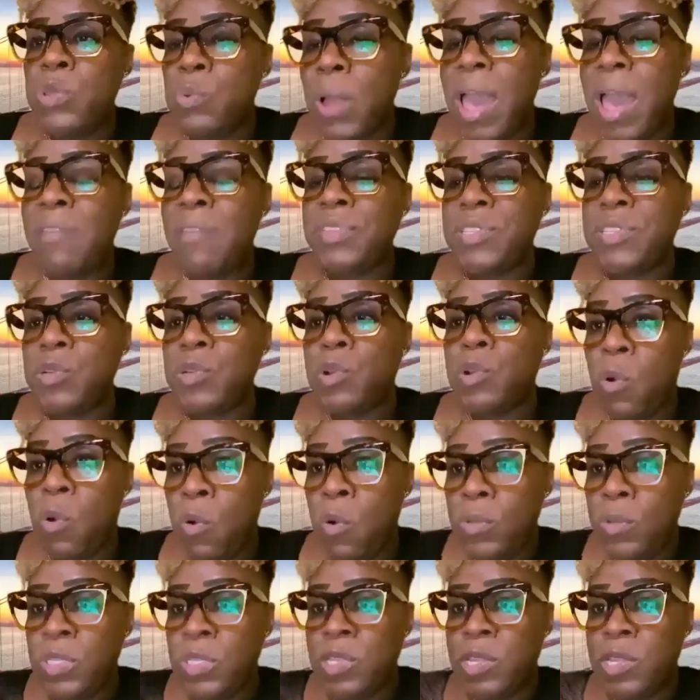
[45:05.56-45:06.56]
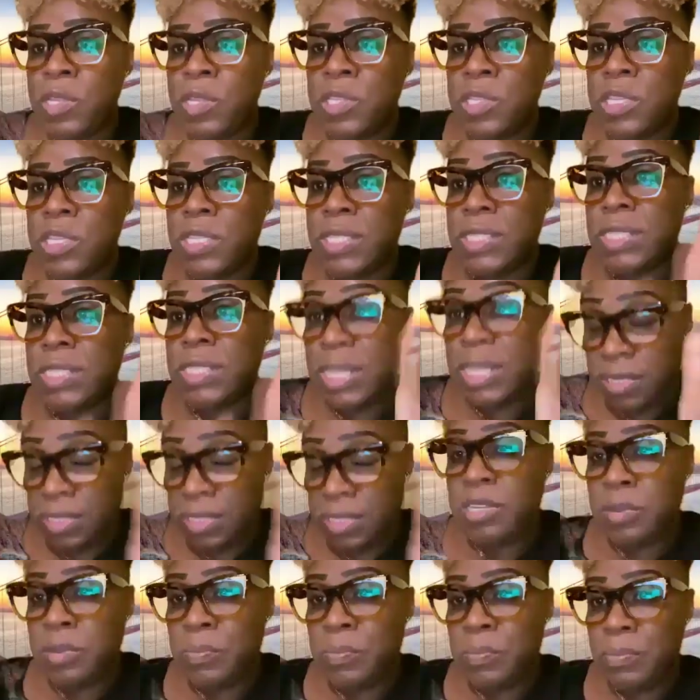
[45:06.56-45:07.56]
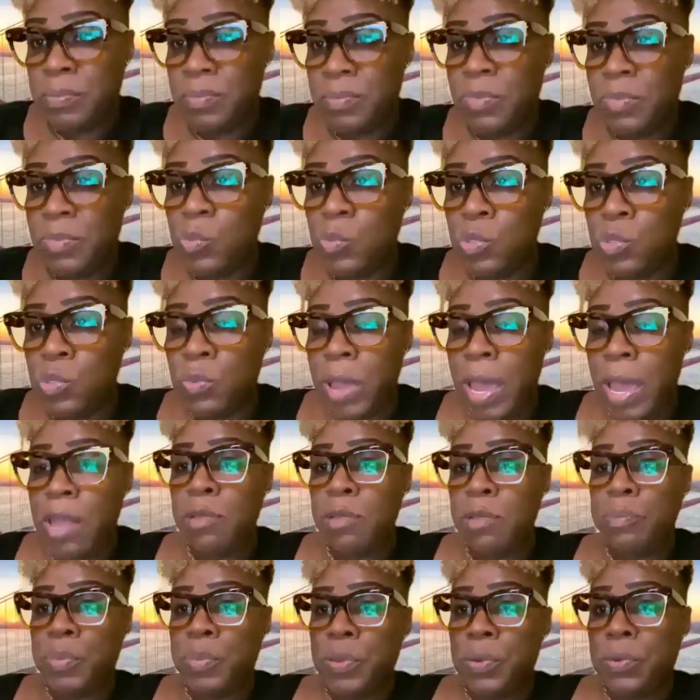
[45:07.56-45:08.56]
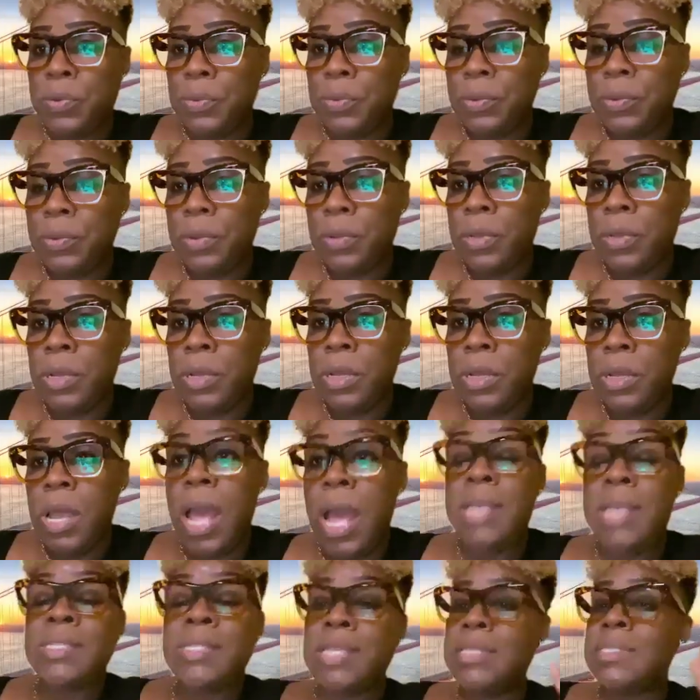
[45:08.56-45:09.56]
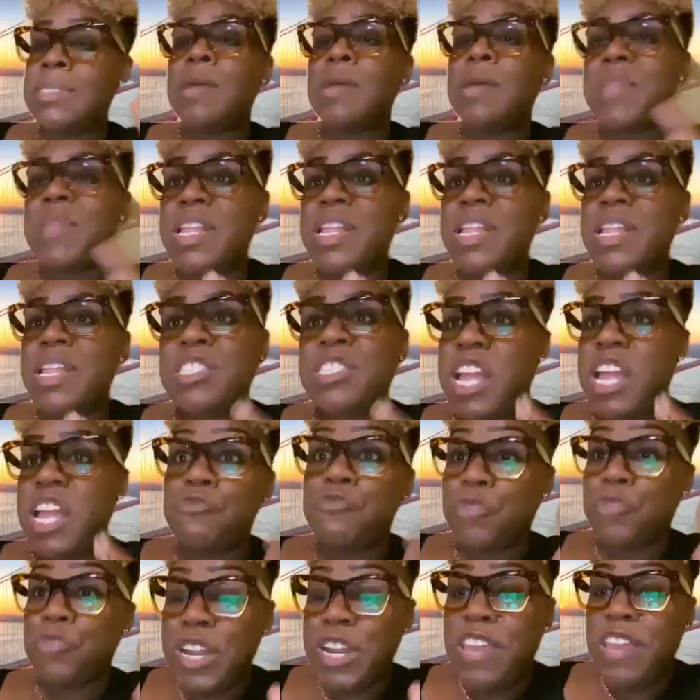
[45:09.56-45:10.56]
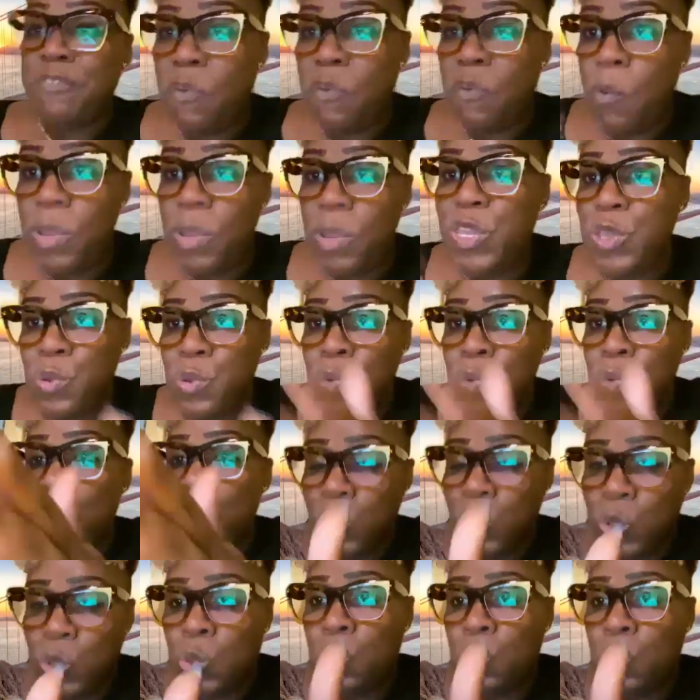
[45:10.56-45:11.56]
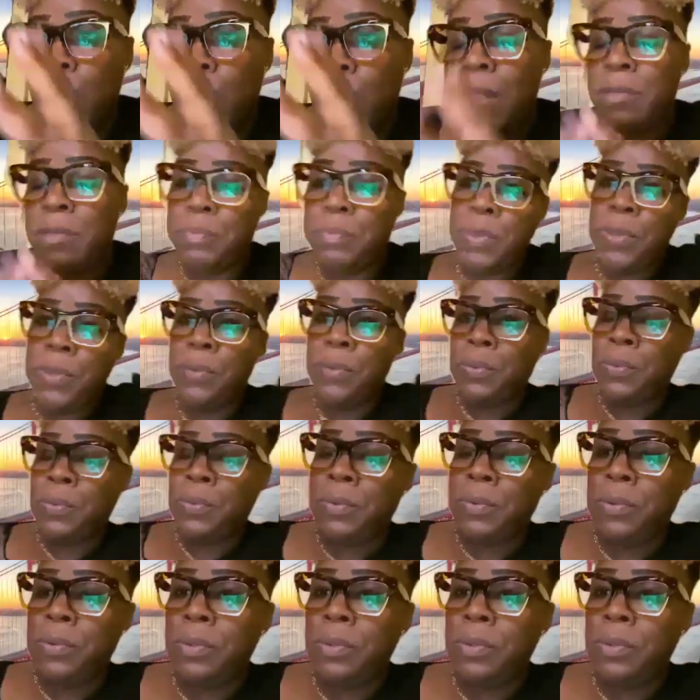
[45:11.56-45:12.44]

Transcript: you have to go to the system to help you. A system that is not really for you to help you.